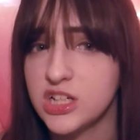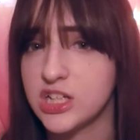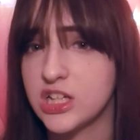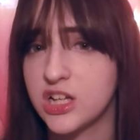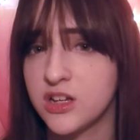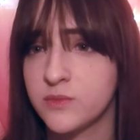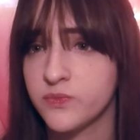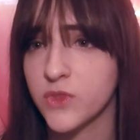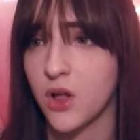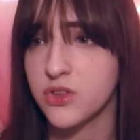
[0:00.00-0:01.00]
And
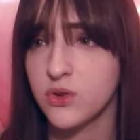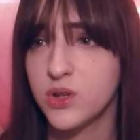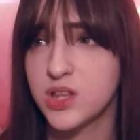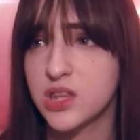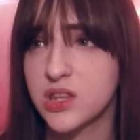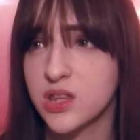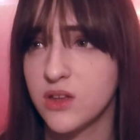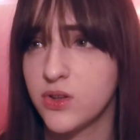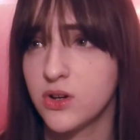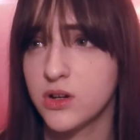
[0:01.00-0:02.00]
also,
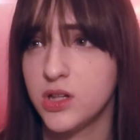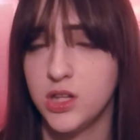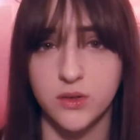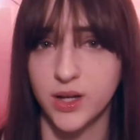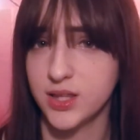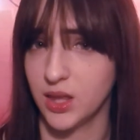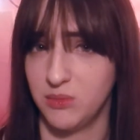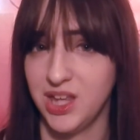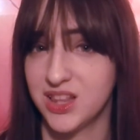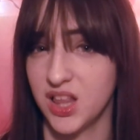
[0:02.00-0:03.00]
if you're in the US like
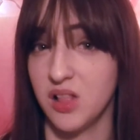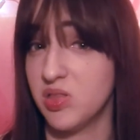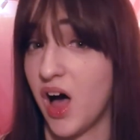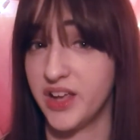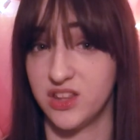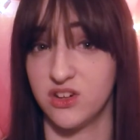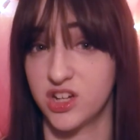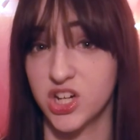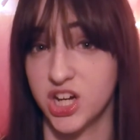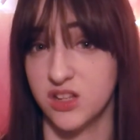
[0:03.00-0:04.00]
me, it's a lot easier to
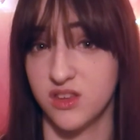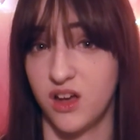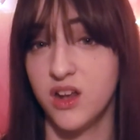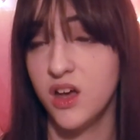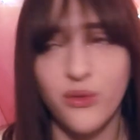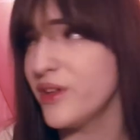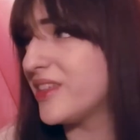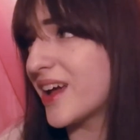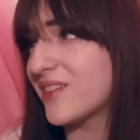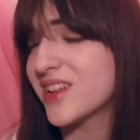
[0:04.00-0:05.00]
get your hands on. The only
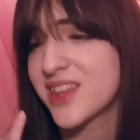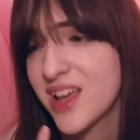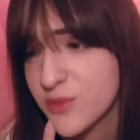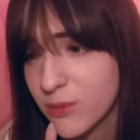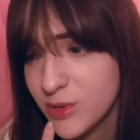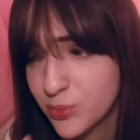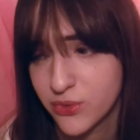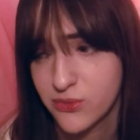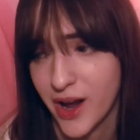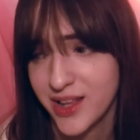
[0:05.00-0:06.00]
thing I have to say is probably
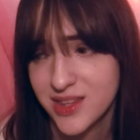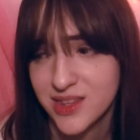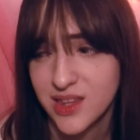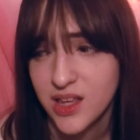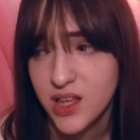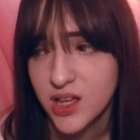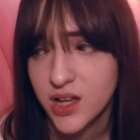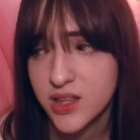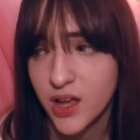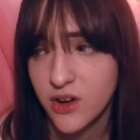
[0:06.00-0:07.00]
price,
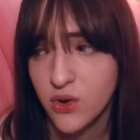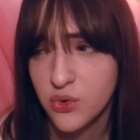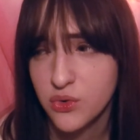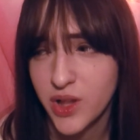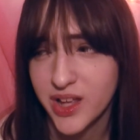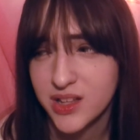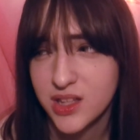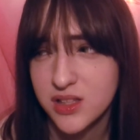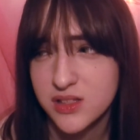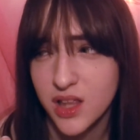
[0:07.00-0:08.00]
because I know like
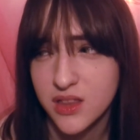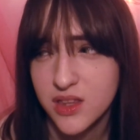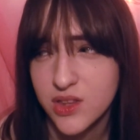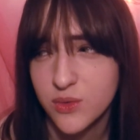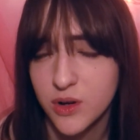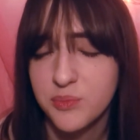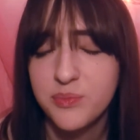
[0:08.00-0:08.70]
these lenses were